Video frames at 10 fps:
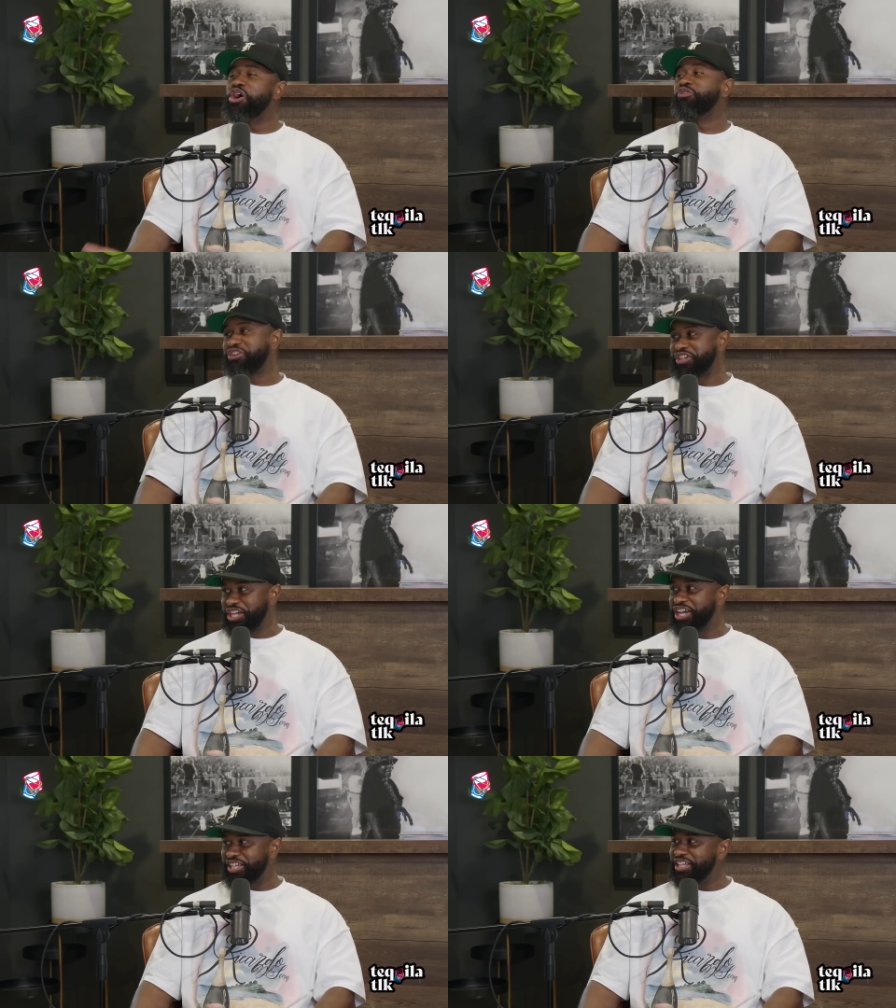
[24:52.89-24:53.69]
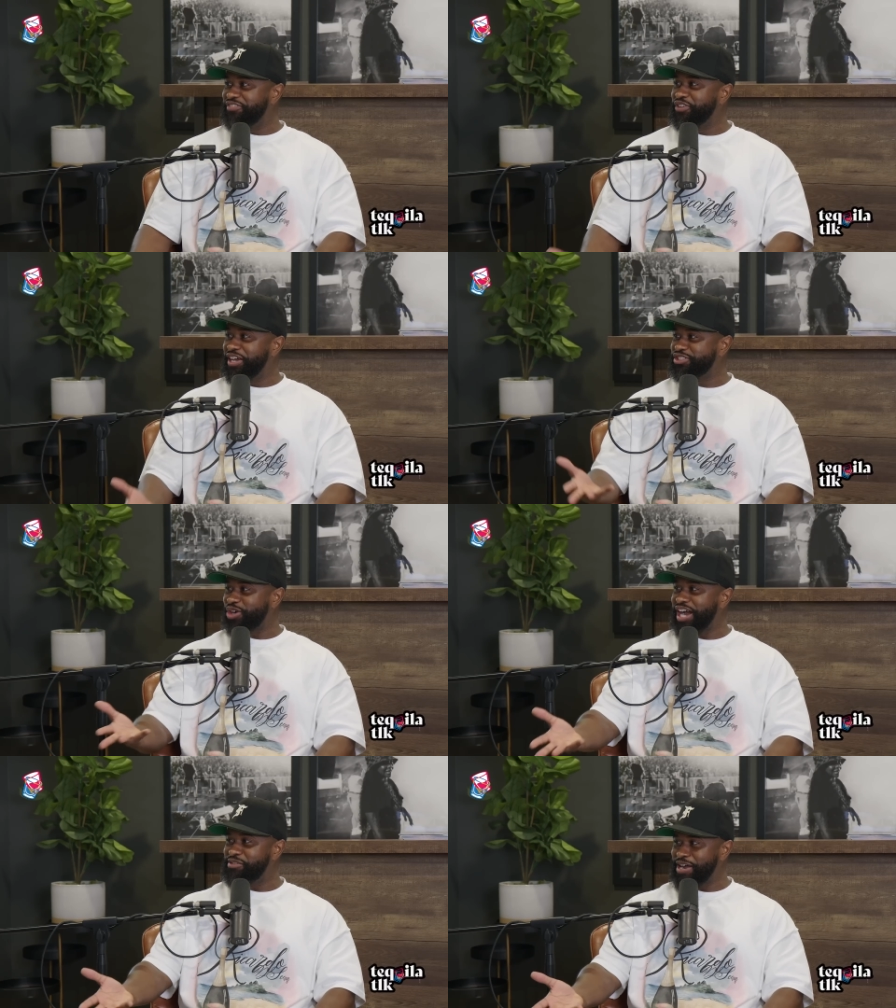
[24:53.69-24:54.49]
know they're good if you ain't
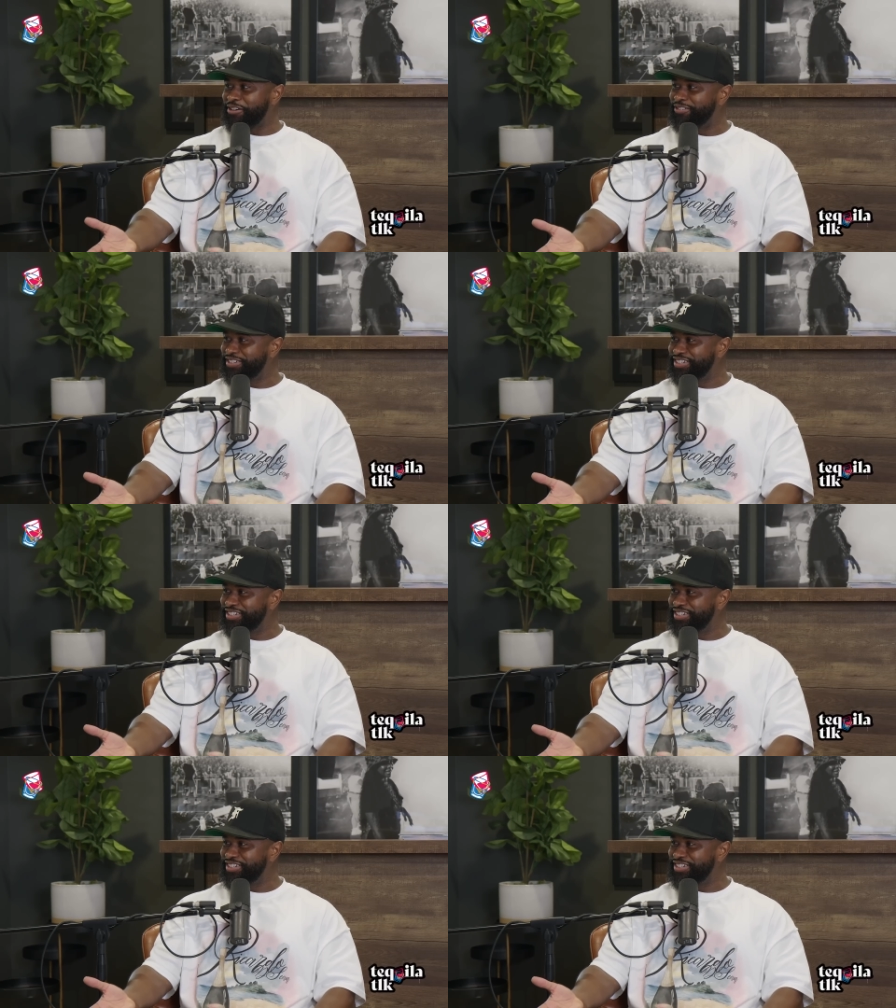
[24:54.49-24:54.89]
tried them out?